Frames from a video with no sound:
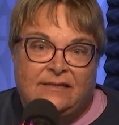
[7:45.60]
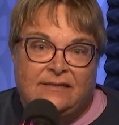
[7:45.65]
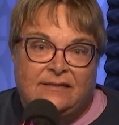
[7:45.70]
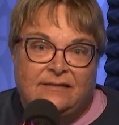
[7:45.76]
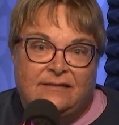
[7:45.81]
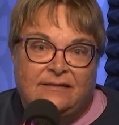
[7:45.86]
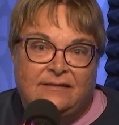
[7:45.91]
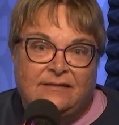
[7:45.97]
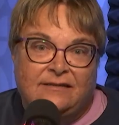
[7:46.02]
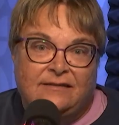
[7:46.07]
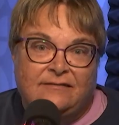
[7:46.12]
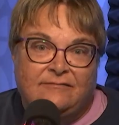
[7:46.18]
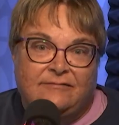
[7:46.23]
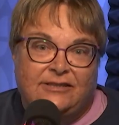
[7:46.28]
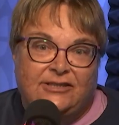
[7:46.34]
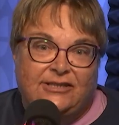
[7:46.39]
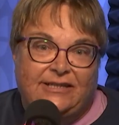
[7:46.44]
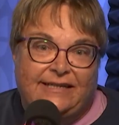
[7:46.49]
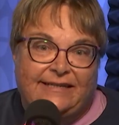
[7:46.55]
uh,
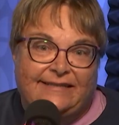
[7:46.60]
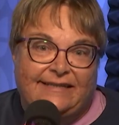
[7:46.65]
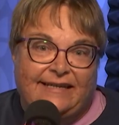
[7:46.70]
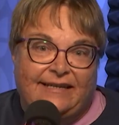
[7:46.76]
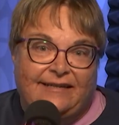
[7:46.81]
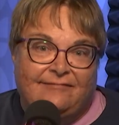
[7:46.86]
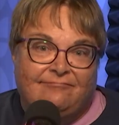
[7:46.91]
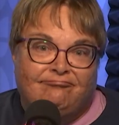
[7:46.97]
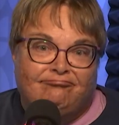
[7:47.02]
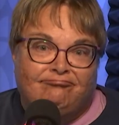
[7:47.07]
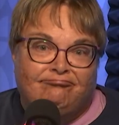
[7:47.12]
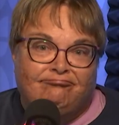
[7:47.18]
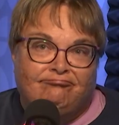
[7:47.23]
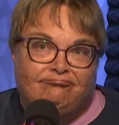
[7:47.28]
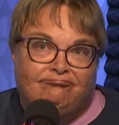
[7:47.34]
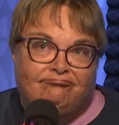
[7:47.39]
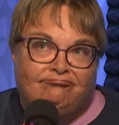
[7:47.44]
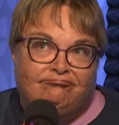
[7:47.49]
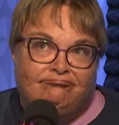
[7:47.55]
what should I say?
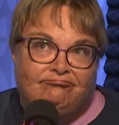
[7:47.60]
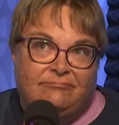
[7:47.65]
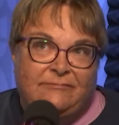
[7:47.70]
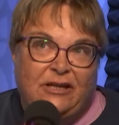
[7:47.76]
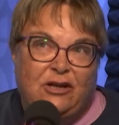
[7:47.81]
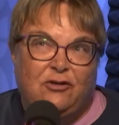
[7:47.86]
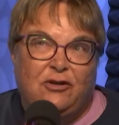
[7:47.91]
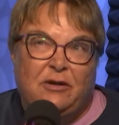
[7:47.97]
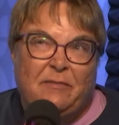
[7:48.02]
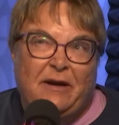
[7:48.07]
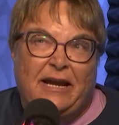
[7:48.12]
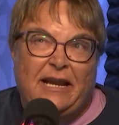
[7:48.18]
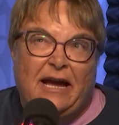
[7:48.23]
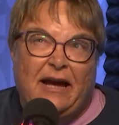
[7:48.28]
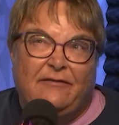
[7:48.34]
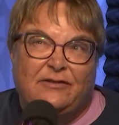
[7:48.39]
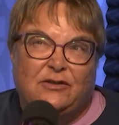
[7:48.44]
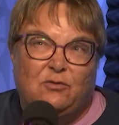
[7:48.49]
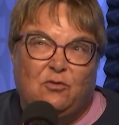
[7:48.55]
you know, you might have to